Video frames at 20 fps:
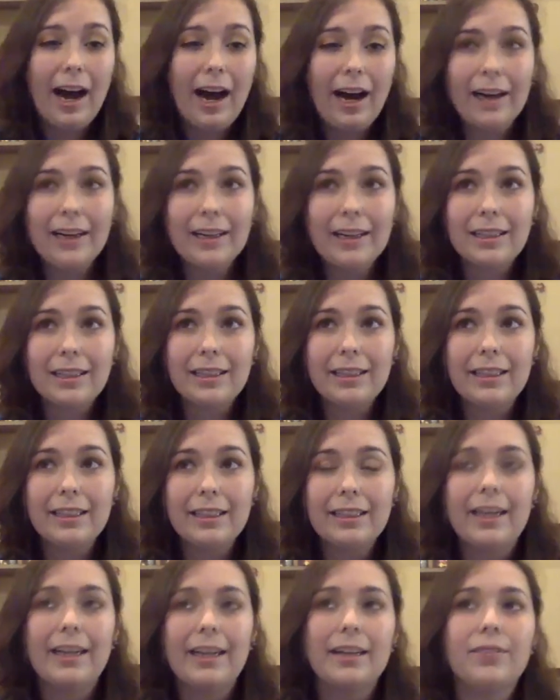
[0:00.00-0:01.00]

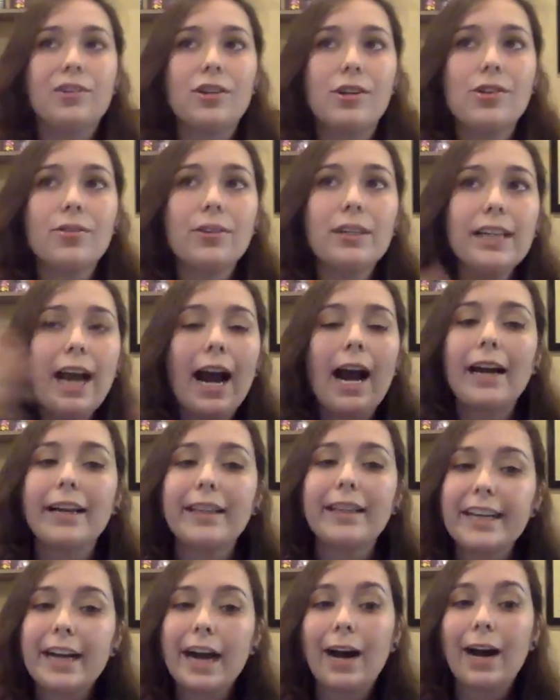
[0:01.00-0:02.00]
if she's really
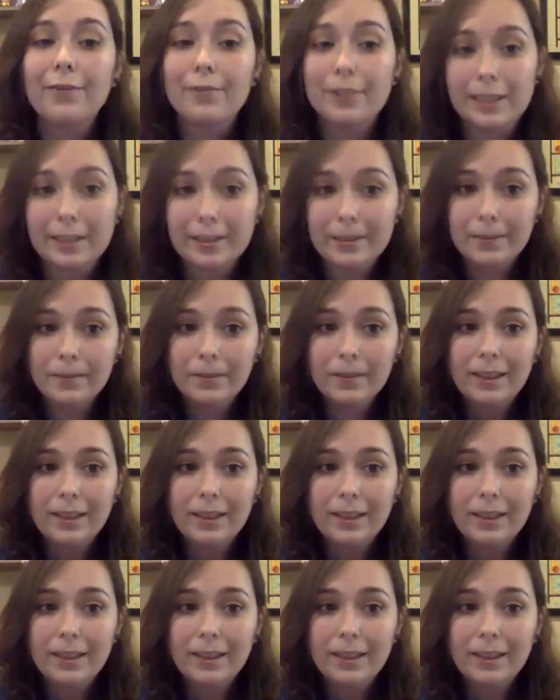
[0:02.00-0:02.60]
highly confident